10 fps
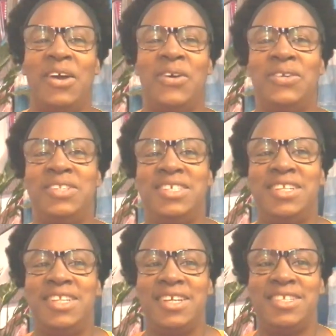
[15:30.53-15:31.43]

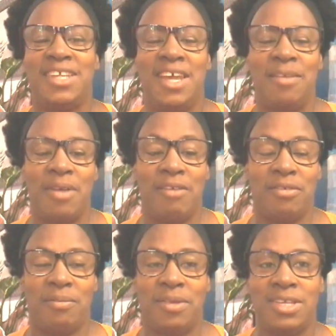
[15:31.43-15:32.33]
Until next time, have
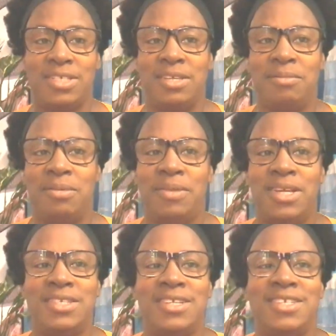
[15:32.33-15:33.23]
a blessed day. Be
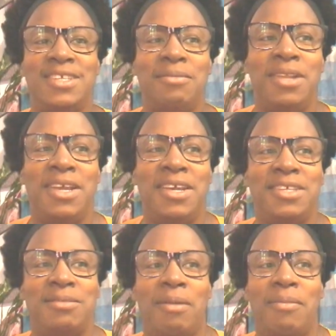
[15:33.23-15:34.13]
blessed and stay
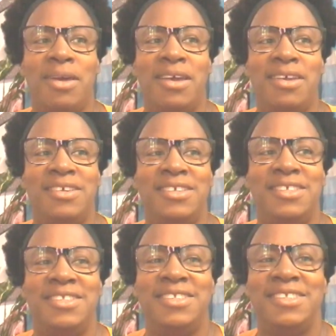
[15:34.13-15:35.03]
blessed. Bye-bye.